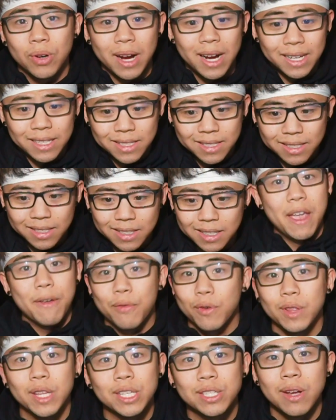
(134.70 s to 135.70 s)
trying to pay
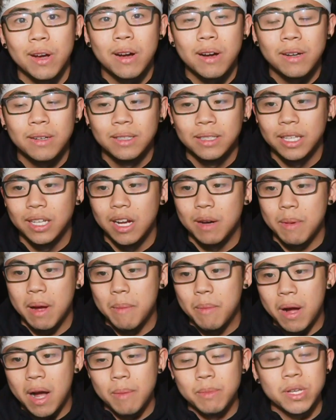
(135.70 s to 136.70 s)
for this all. You know, my
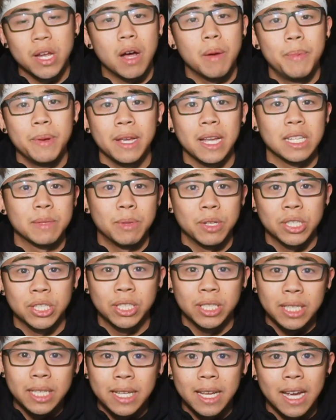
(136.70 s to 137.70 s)
mom's helping as much as
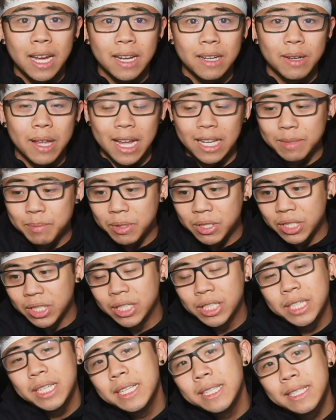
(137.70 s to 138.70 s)
she can, as much as
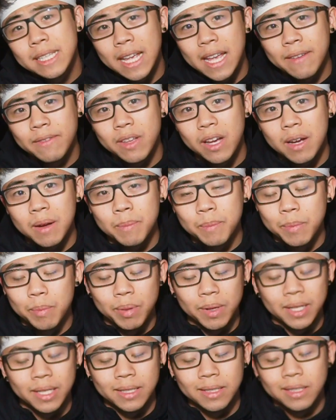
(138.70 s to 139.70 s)
she saved up,
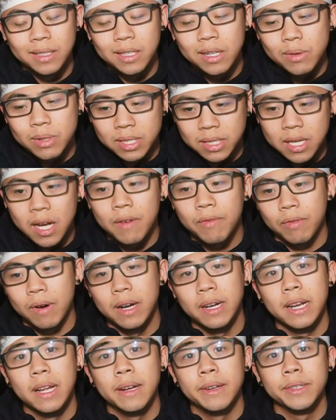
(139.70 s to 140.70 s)
but you know, it's tough
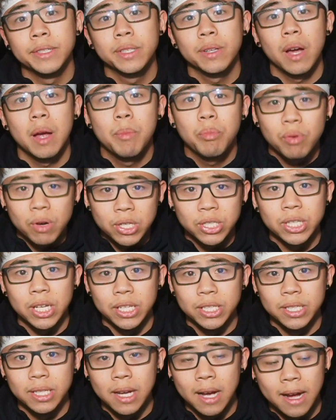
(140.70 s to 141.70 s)
right now. So I
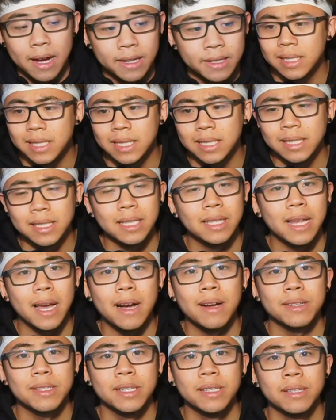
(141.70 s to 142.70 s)
appreciate you guys.
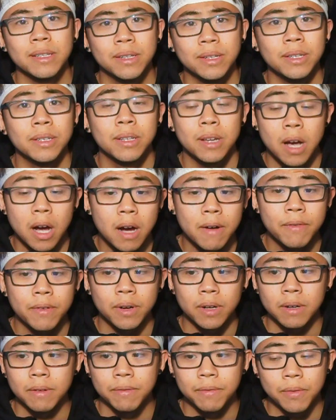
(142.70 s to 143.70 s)
60,000 could
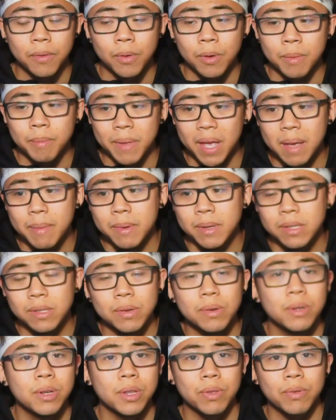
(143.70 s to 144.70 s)
cover for maybe
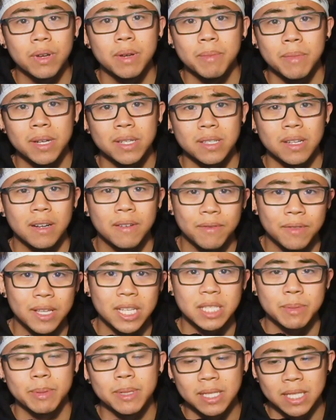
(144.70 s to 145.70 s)
two to three months of
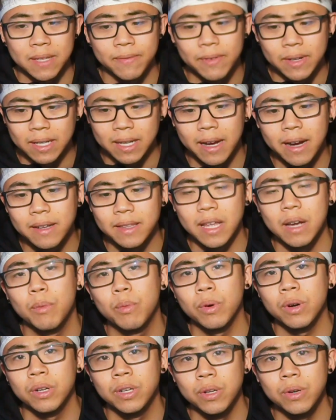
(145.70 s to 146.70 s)
this specific care that
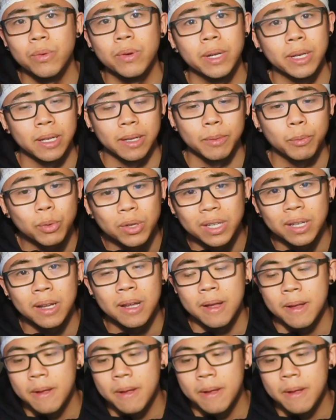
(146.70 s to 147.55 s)
we're doing and we're